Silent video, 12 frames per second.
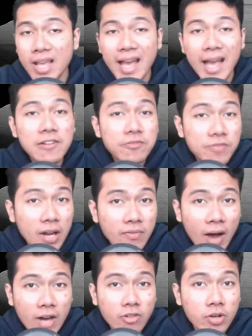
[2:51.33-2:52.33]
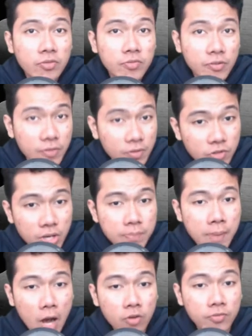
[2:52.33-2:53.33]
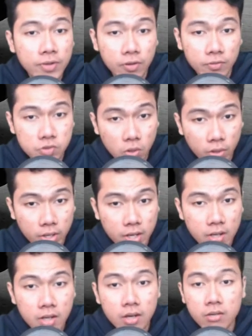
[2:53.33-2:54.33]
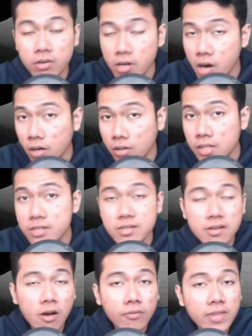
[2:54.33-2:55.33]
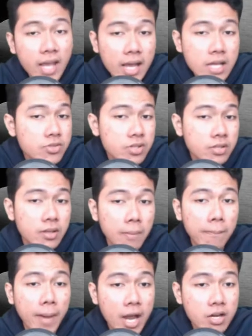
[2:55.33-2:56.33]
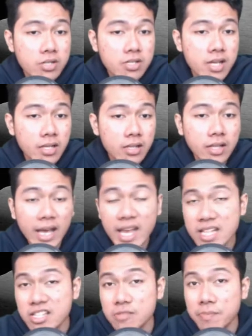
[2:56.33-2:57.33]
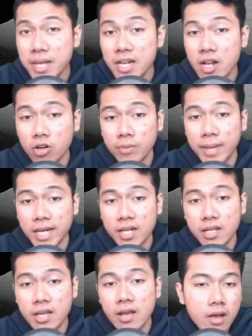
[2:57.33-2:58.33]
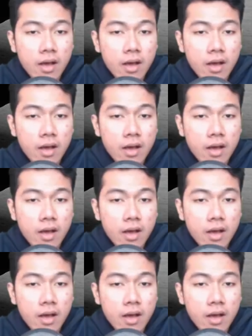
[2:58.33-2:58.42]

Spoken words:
and 553 pound-feet of torque. Regardless of the engine, buyers get an 8-speed automatic.